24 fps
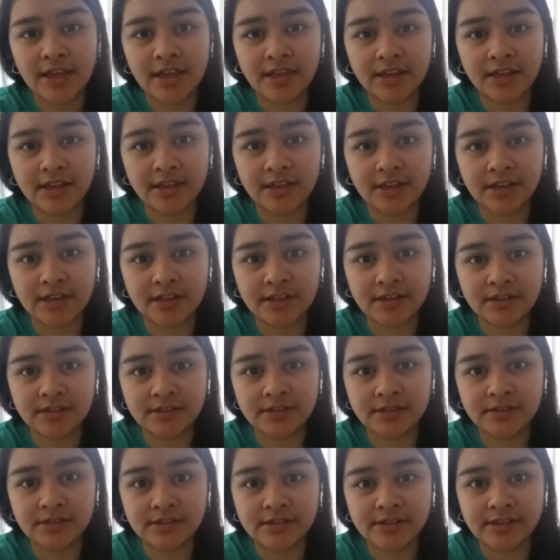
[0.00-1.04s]

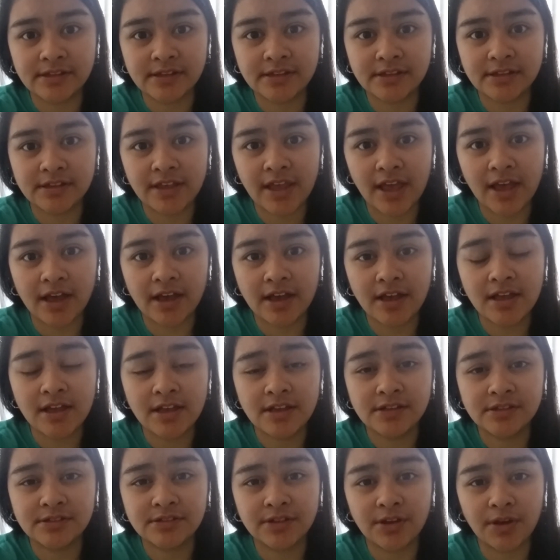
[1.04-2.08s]
And yeah,
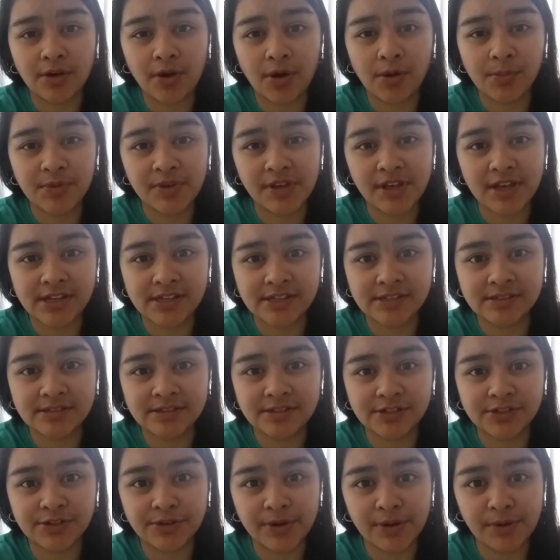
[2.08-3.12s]
so I hope you guys are
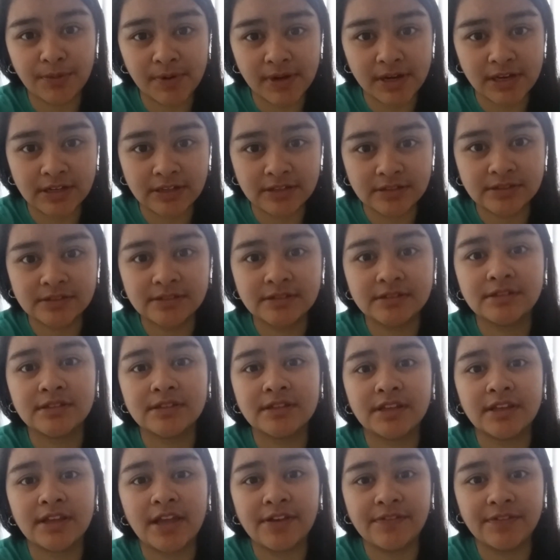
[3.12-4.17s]
doing well.
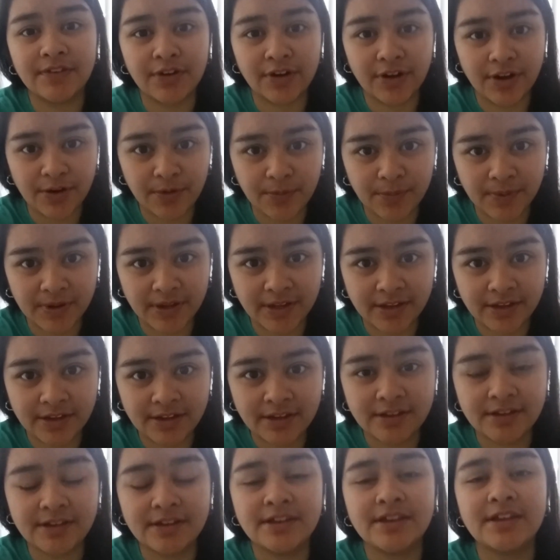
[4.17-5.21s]
Have a great week.
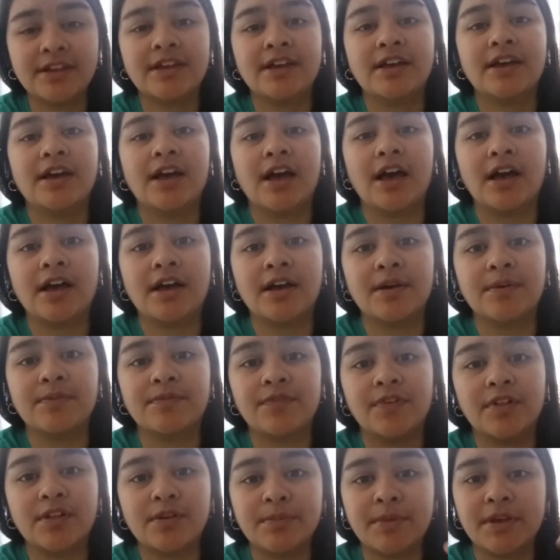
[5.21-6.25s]
Um,
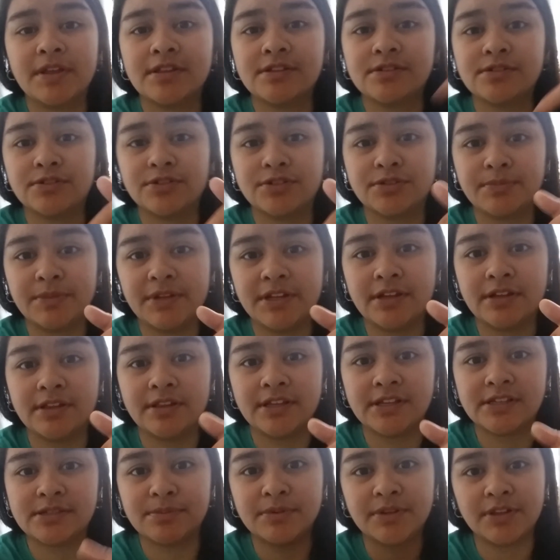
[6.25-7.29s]
follow me on the social media
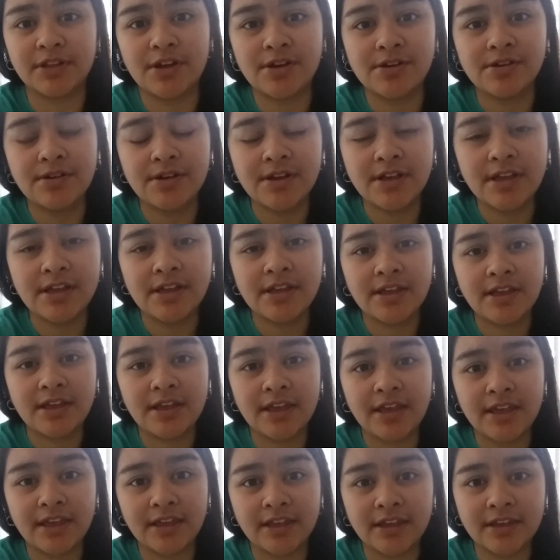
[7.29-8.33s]
links below.
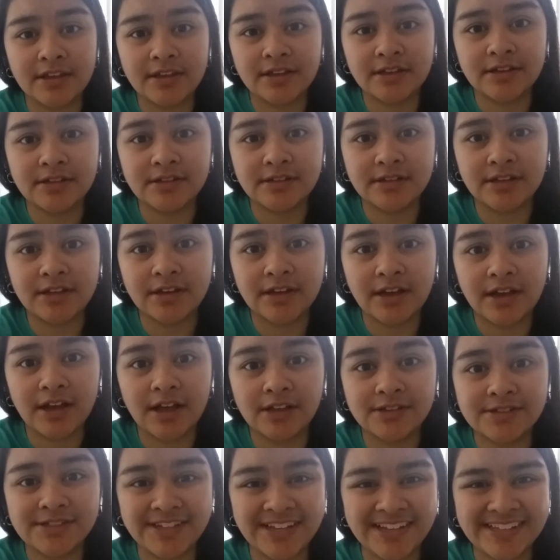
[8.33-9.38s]
And I'll
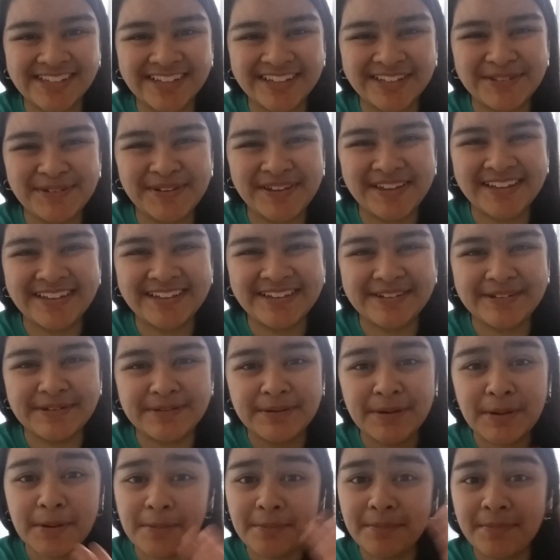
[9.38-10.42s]
see you guys next week.
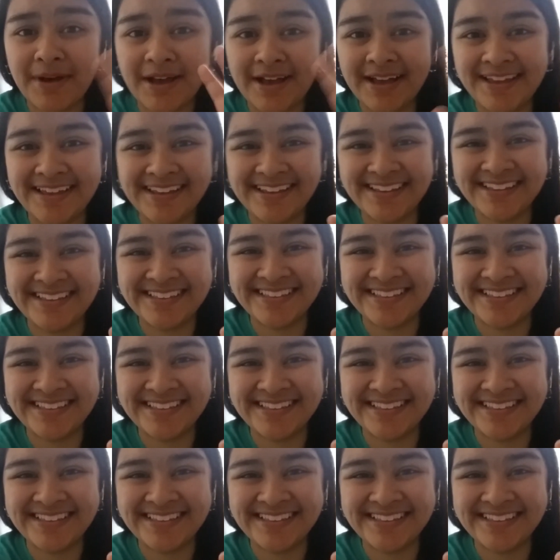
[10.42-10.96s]
Bye.